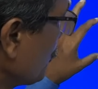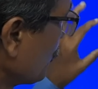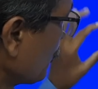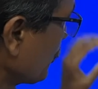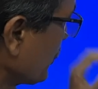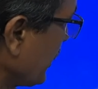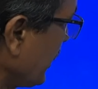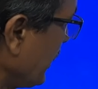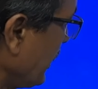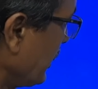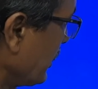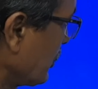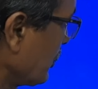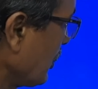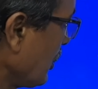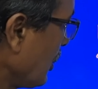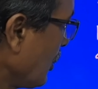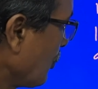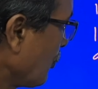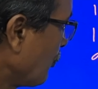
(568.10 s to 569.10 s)
to get
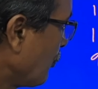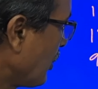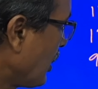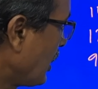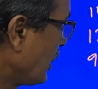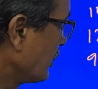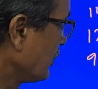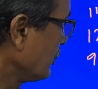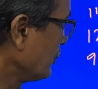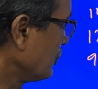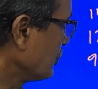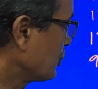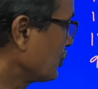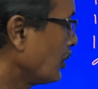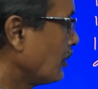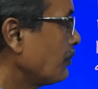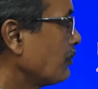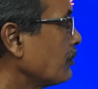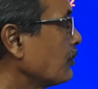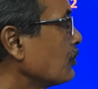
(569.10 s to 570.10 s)
1 unit
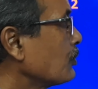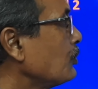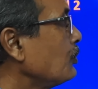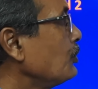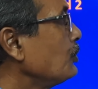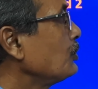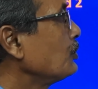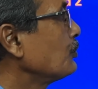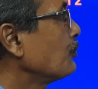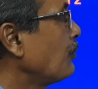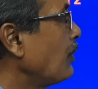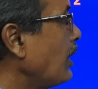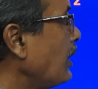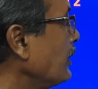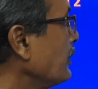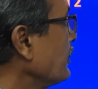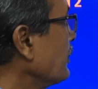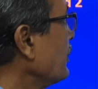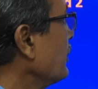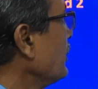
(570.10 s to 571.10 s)
of good
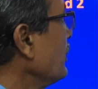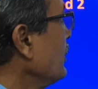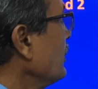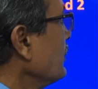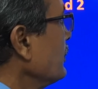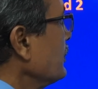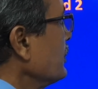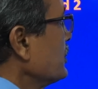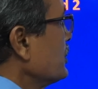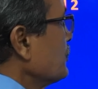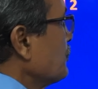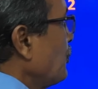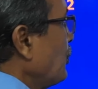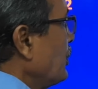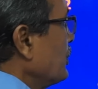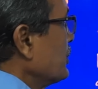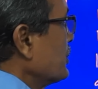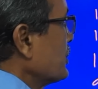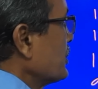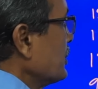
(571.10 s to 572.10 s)
1. This is
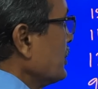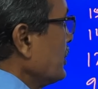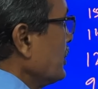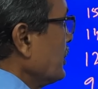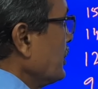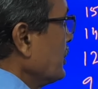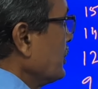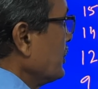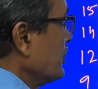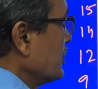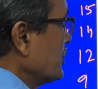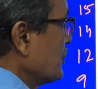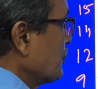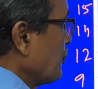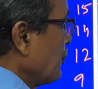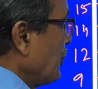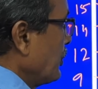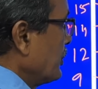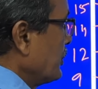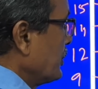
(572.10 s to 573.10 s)
point C, this is
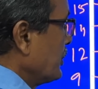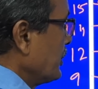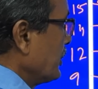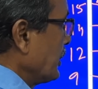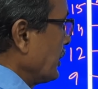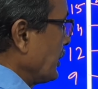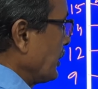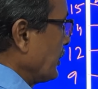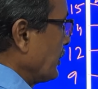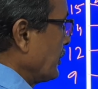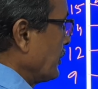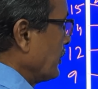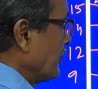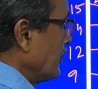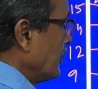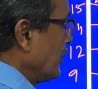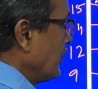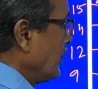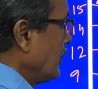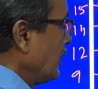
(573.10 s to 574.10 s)
point D.
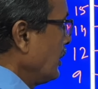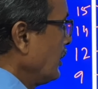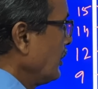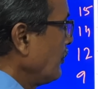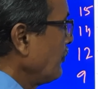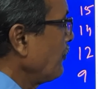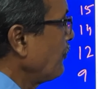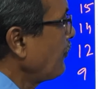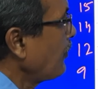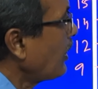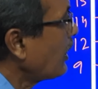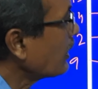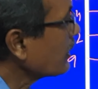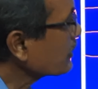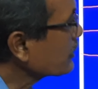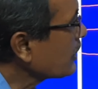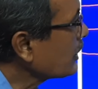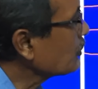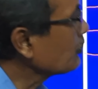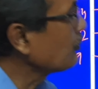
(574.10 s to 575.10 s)
Now
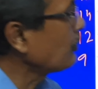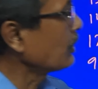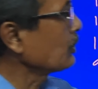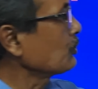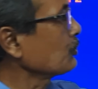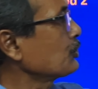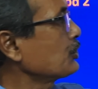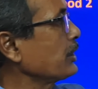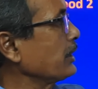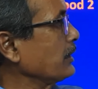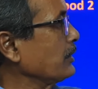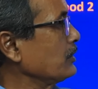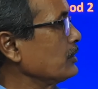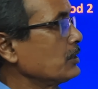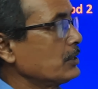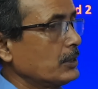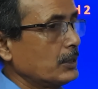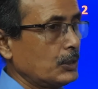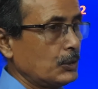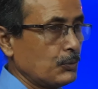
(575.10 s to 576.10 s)
further you want to
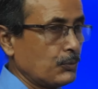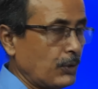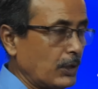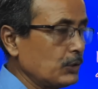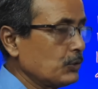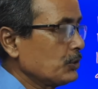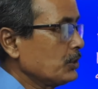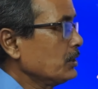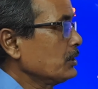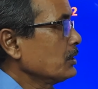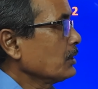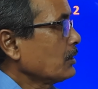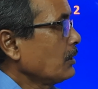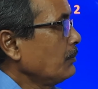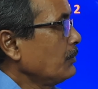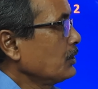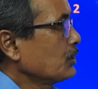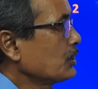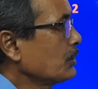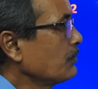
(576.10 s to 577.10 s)
change. You want to change the
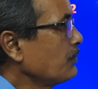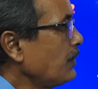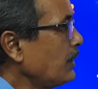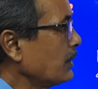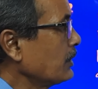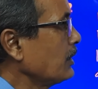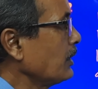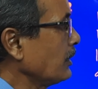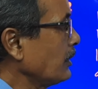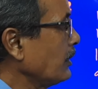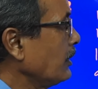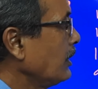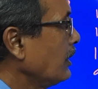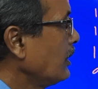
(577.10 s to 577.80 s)
combination further.